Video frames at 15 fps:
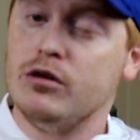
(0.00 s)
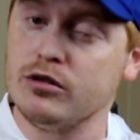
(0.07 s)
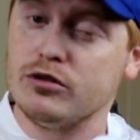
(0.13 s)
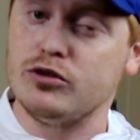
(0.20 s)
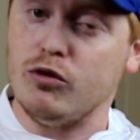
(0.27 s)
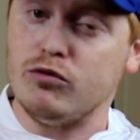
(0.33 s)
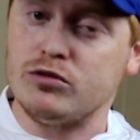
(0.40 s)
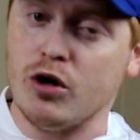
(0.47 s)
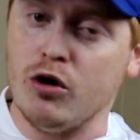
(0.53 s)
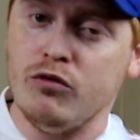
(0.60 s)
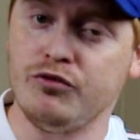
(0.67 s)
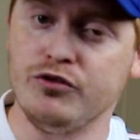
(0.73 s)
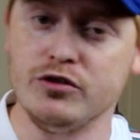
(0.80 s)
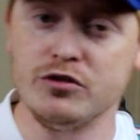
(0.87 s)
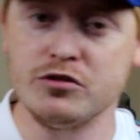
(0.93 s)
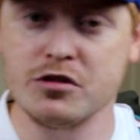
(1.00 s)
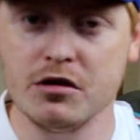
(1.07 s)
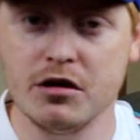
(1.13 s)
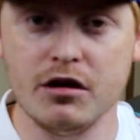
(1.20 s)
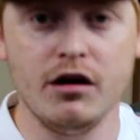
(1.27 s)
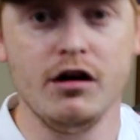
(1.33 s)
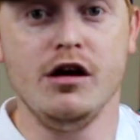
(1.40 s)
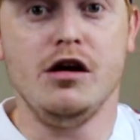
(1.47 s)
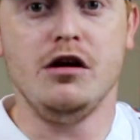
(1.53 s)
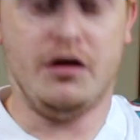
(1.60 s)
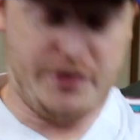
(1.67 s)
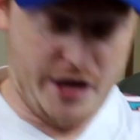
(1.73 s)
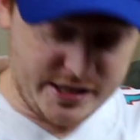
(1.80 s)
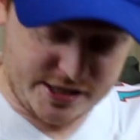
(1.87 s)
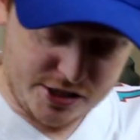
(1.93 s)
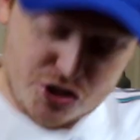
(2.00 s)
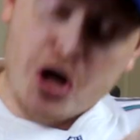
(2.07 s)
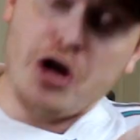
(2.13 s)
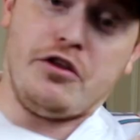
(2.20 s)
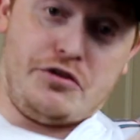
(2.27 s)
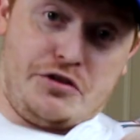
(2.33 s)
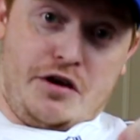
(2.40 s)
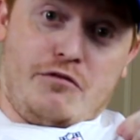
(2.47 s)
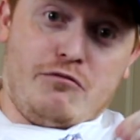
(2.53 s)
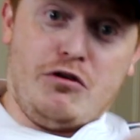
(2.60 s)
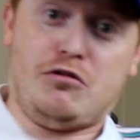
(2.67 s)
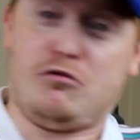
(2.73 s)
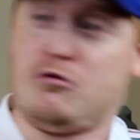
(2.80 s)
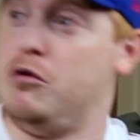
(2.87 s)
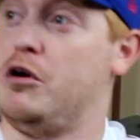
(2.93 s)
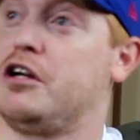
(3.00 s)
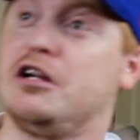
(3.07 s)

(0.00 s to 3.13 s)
Go Dolphins. And that's another thing real quick.